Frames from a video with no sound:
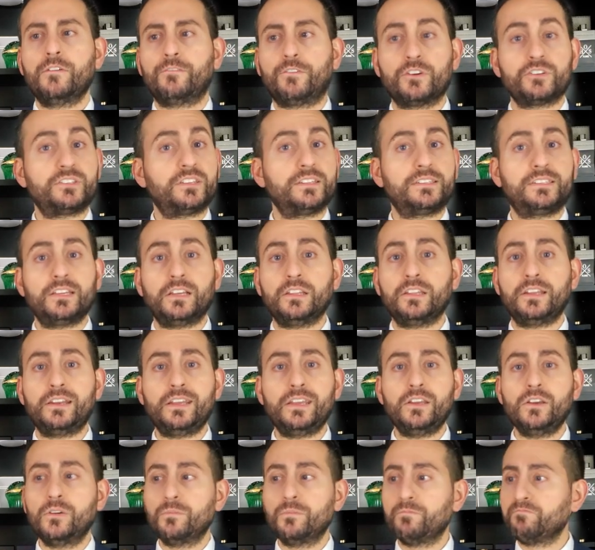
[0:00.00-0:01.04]

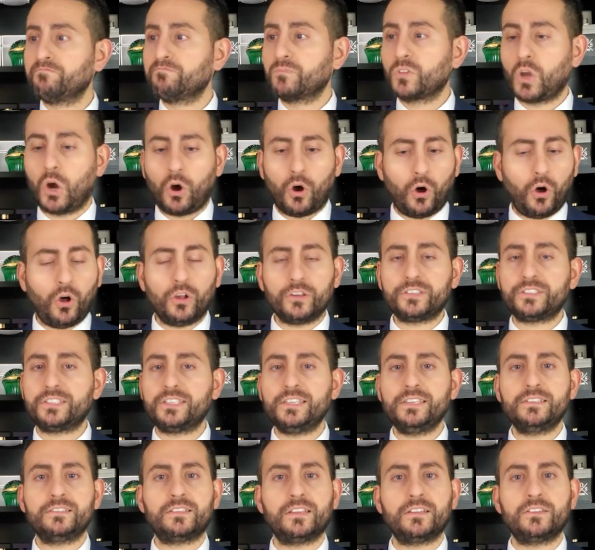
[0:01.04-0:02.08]
Versatility, all
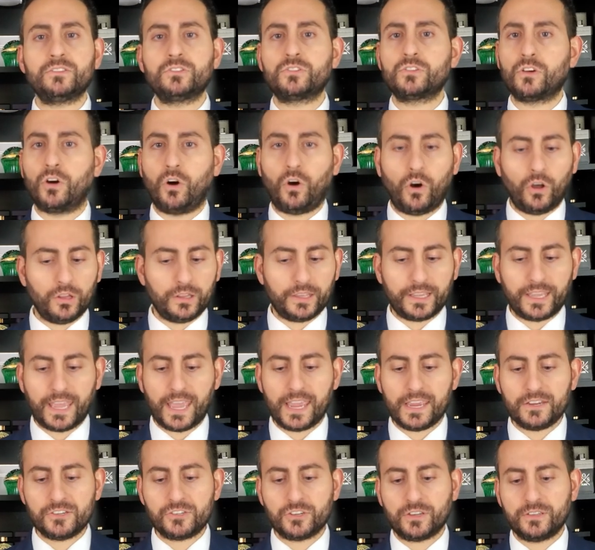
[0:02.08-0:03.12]
seasons, all
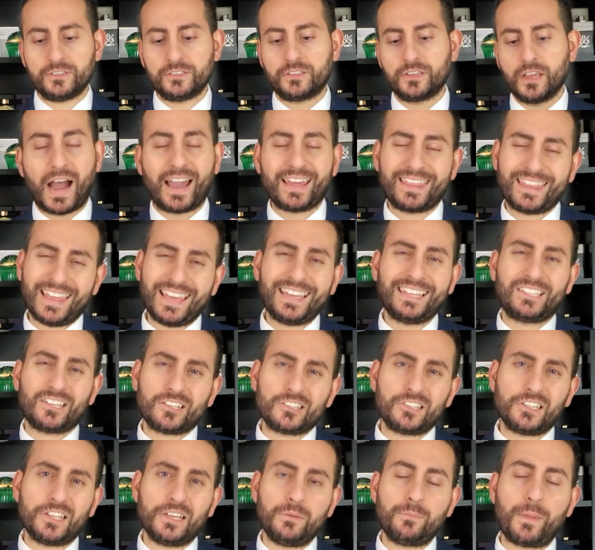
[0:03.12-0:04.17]
occasions. I think it
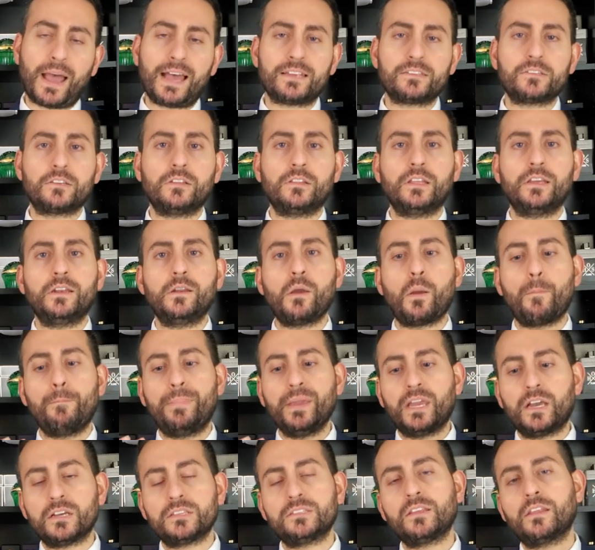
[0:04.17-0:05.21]
does lean masculine
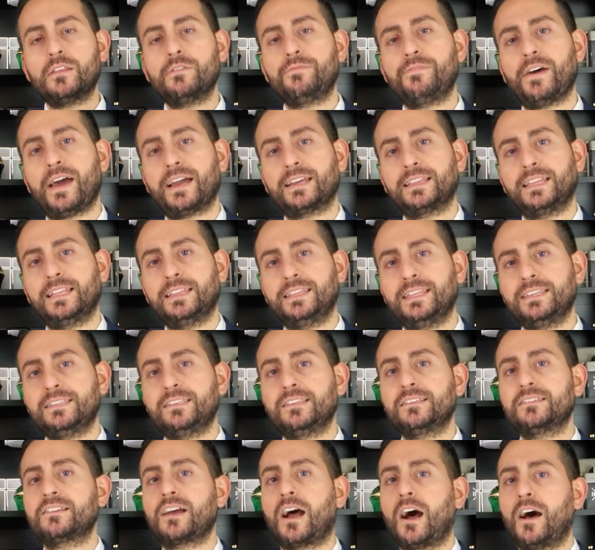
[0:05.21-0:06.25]
because of the fact that this
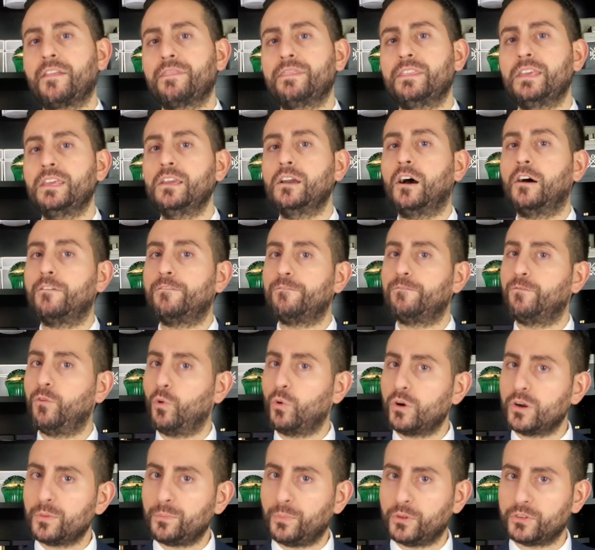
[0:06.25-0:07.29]
is on the
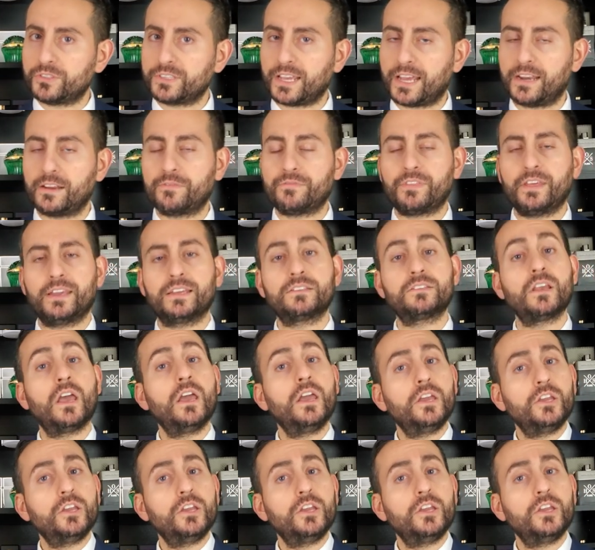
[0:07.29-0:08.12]
affordable side of things.